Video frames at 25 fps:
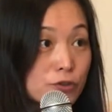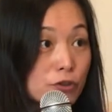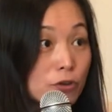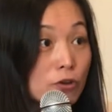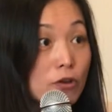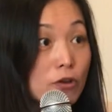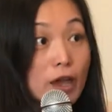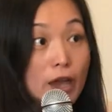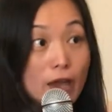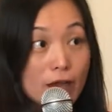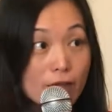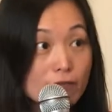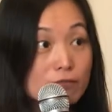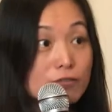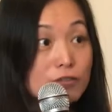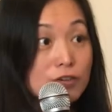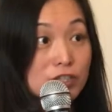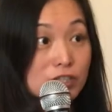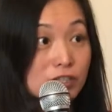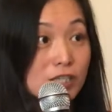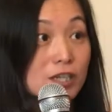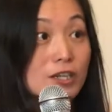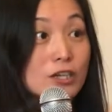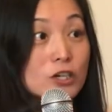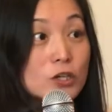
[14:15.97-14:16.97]
So every
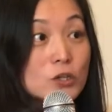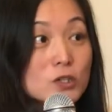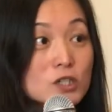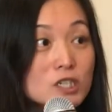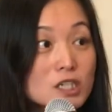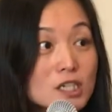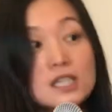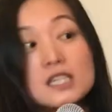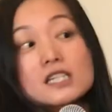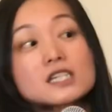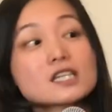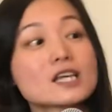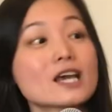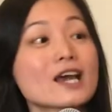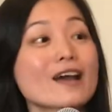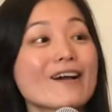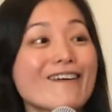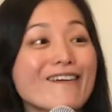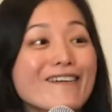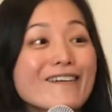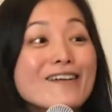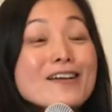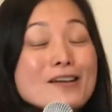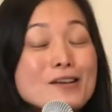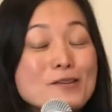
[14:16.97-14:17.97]
single
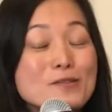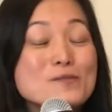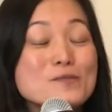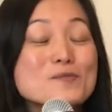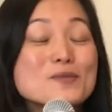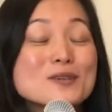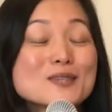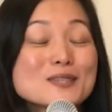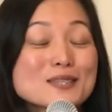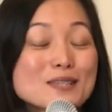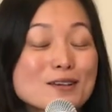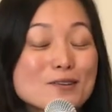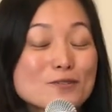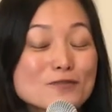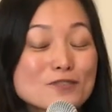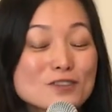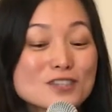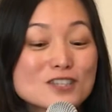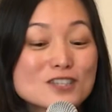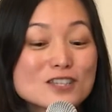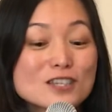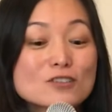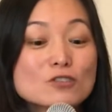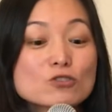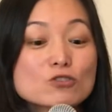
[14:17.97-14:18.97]
detail would be selfie
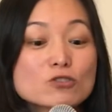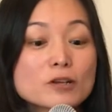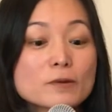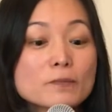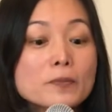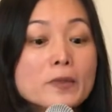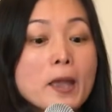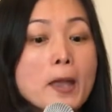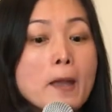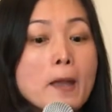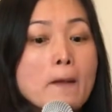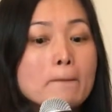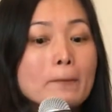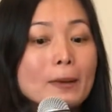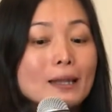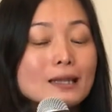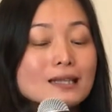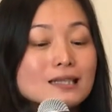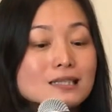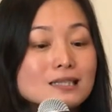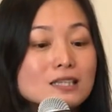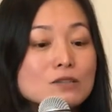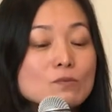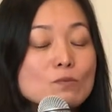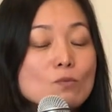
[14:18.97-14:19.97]
syndrome. But
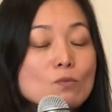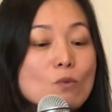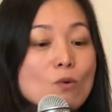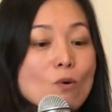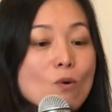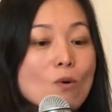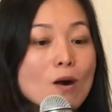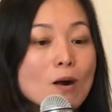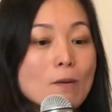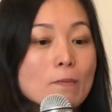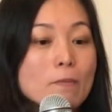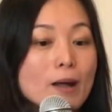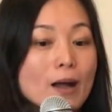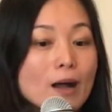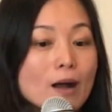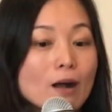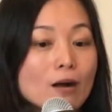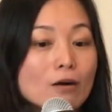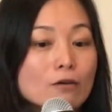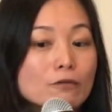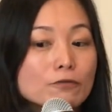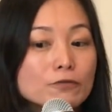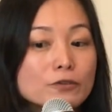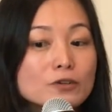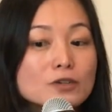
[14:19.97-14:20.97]
this is more
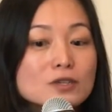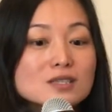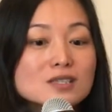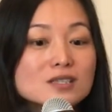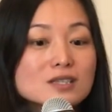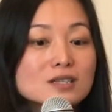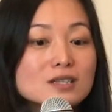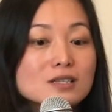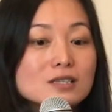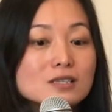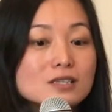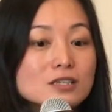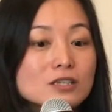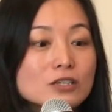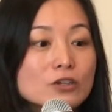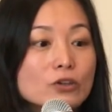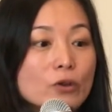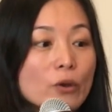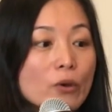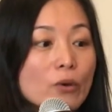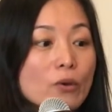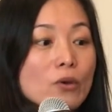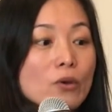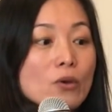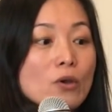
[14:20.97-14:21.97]
about, for instance, you
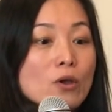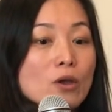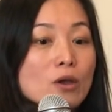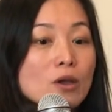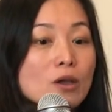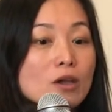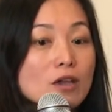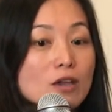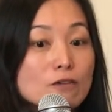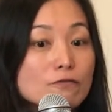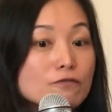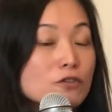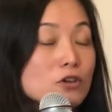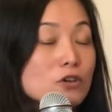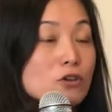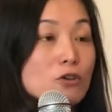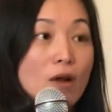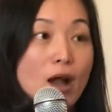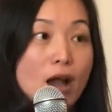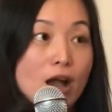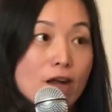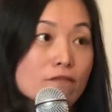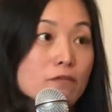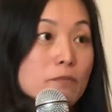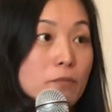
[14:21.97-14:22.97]
know, if you
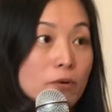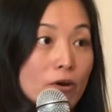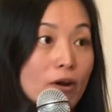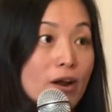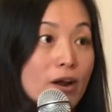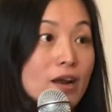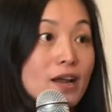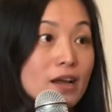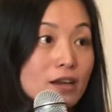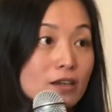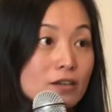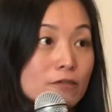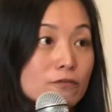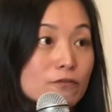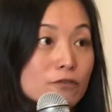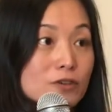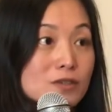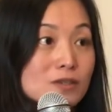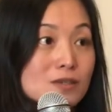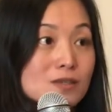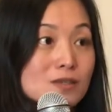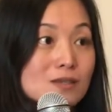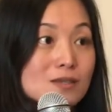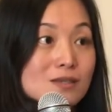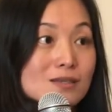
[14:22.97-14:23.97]
have a product, for
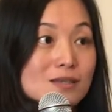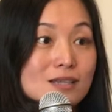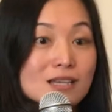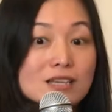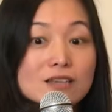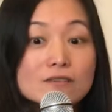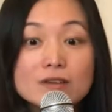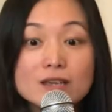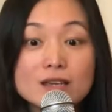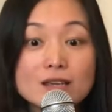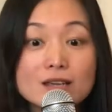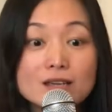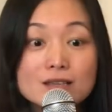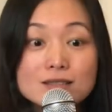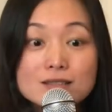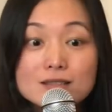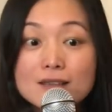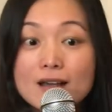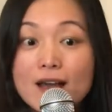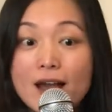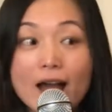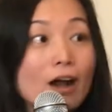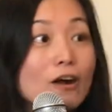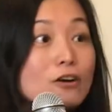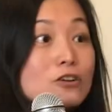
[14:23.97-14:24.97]
instance, even is
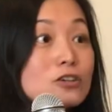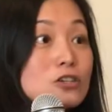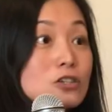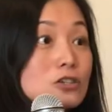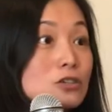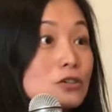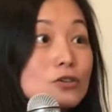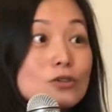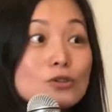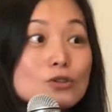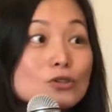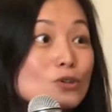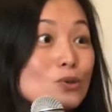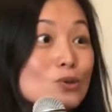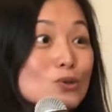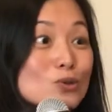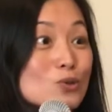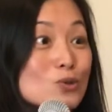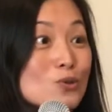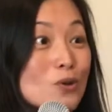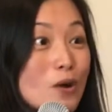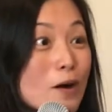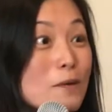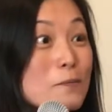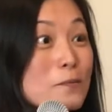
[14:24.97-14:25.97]
how do you use
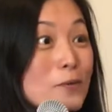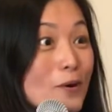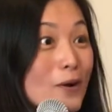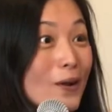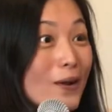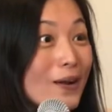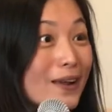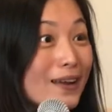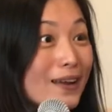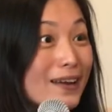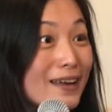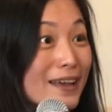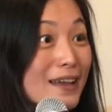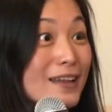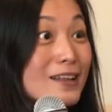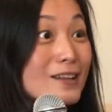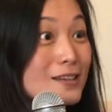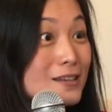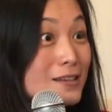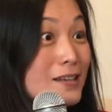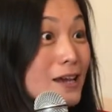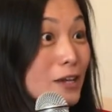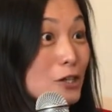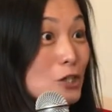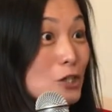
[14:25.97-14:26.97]
your product in
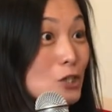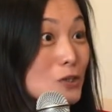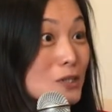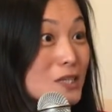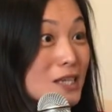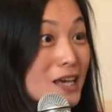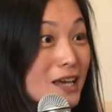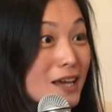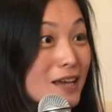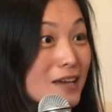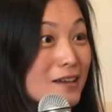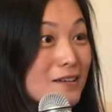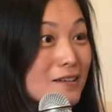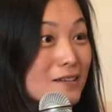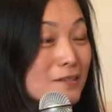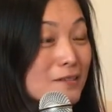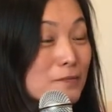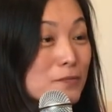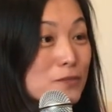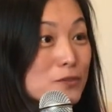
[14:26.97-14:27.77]
the day-to-day?